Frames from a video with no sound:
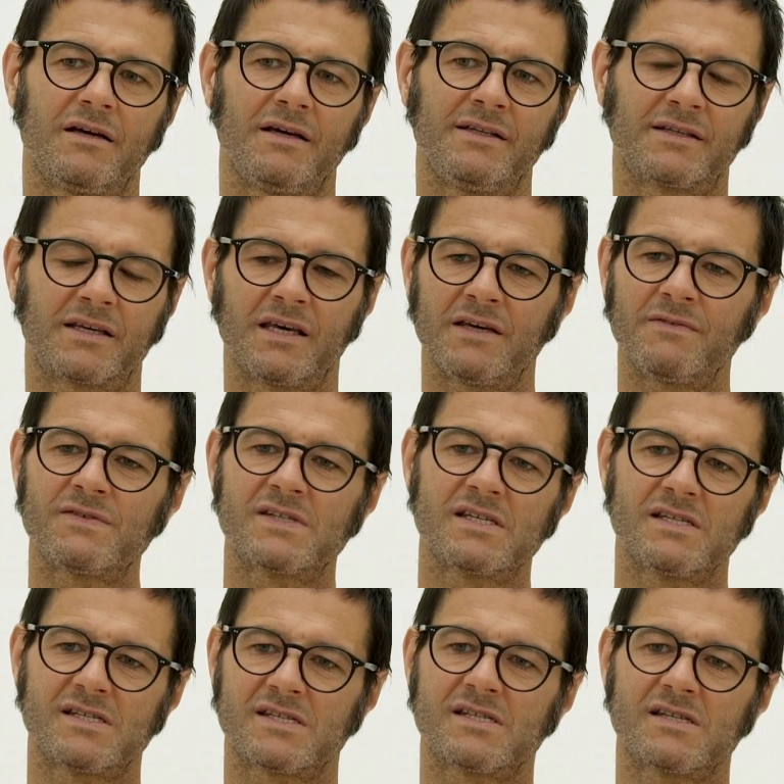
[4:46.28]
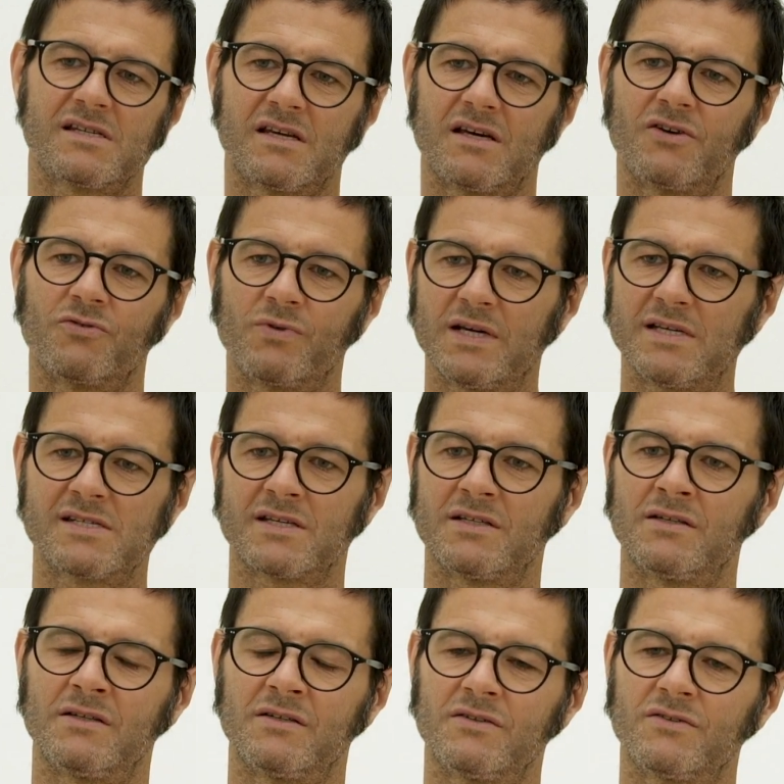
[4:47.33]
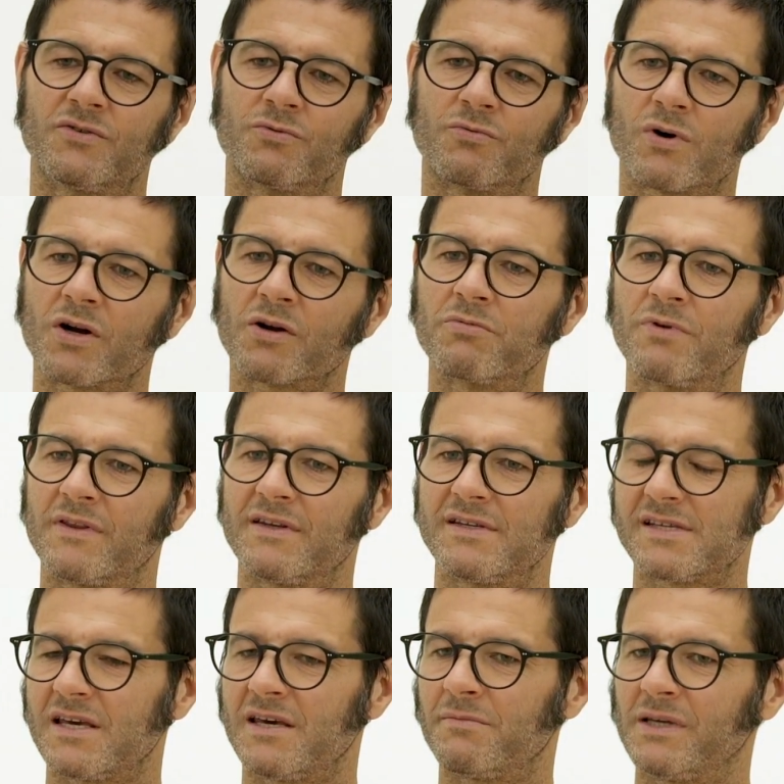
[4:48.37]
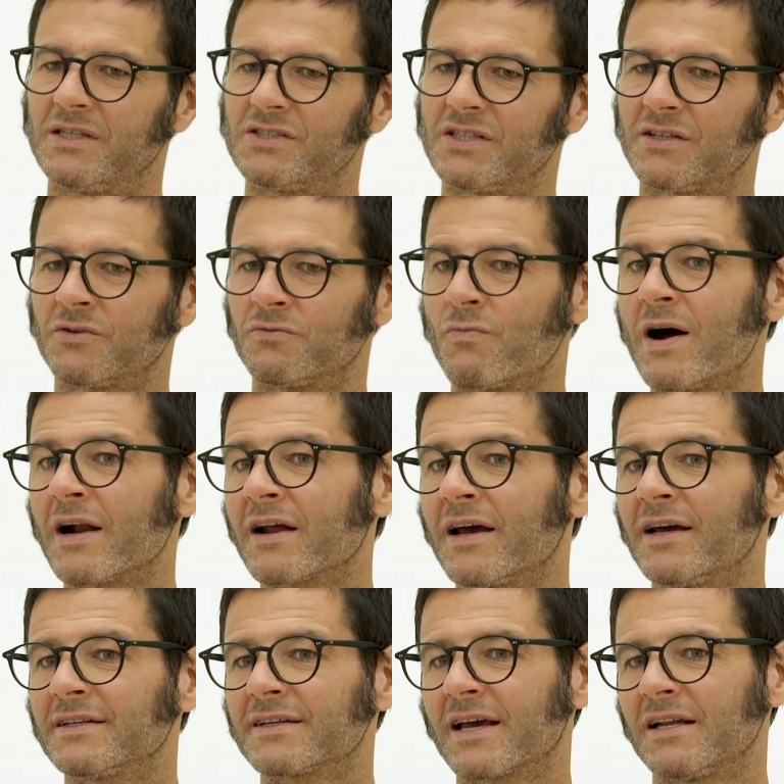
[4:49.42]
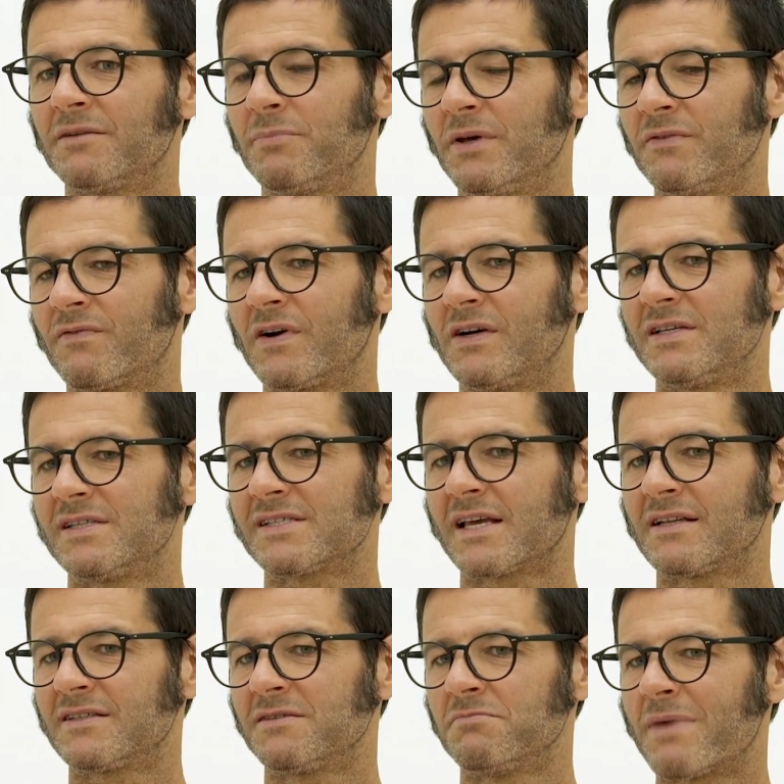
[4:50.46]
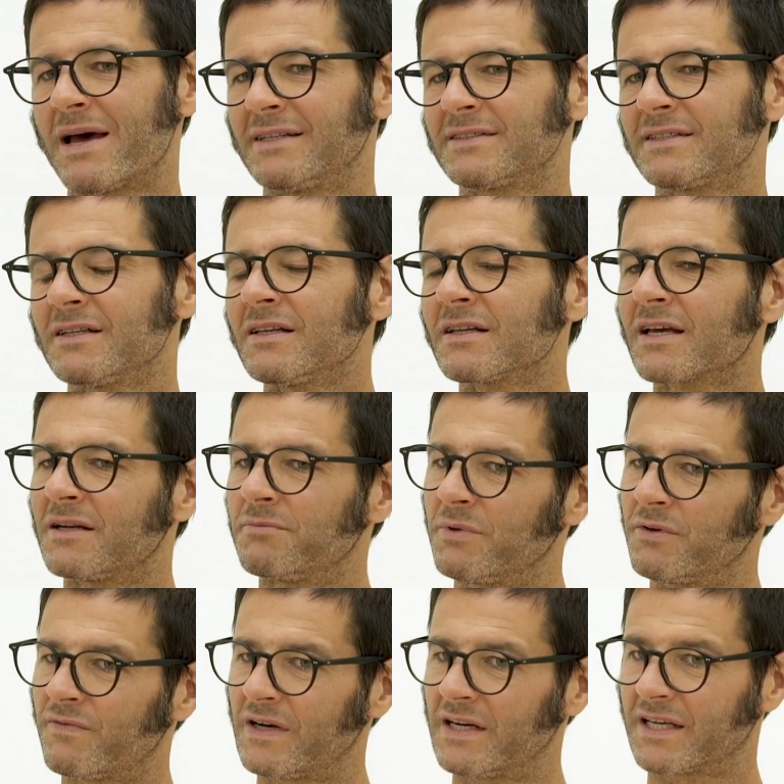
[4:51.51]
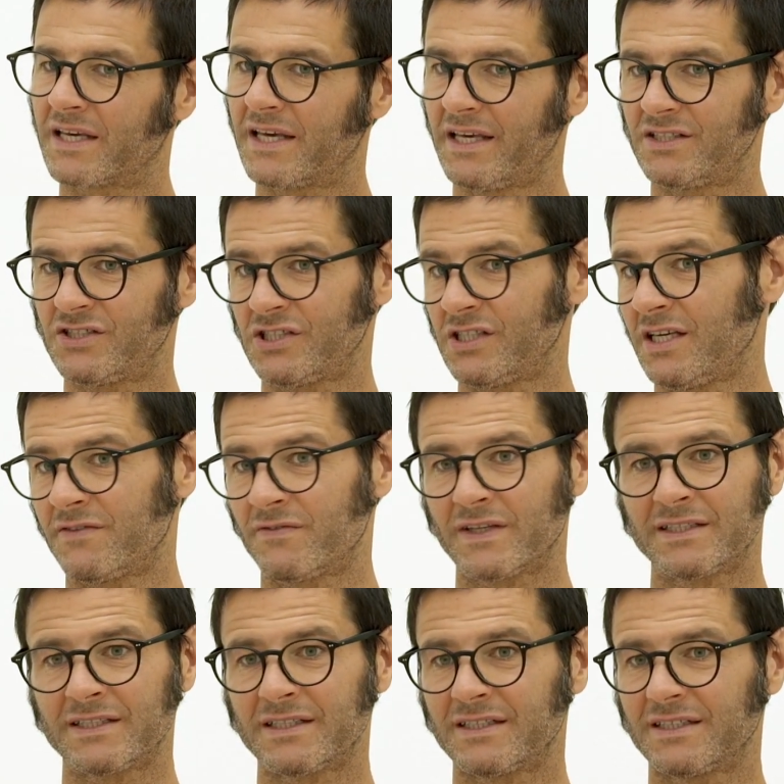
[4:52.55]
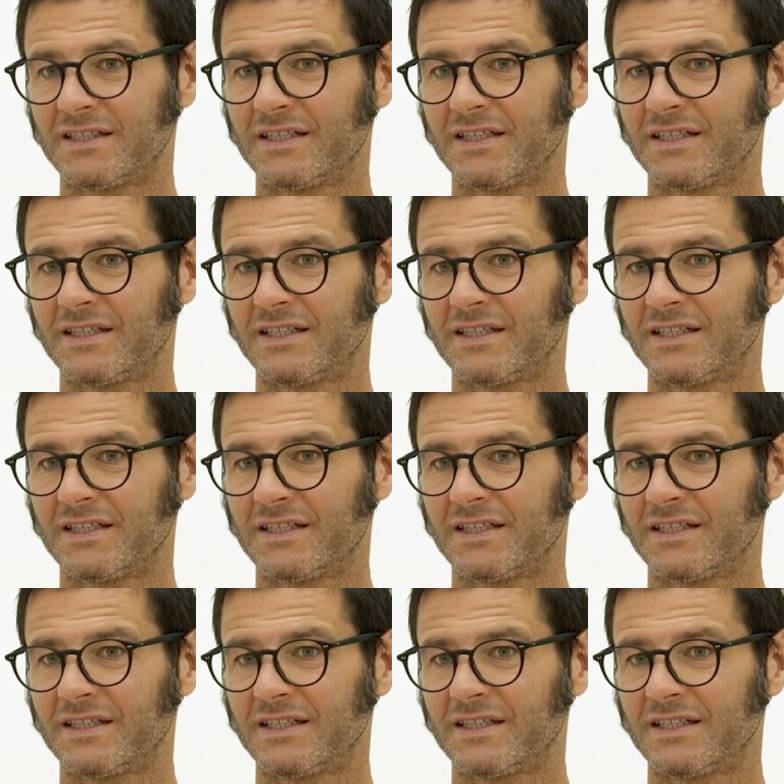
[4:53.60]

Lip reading: it gives this reason to work with this image that on one hand can be very sentimental, can be very kitschy even,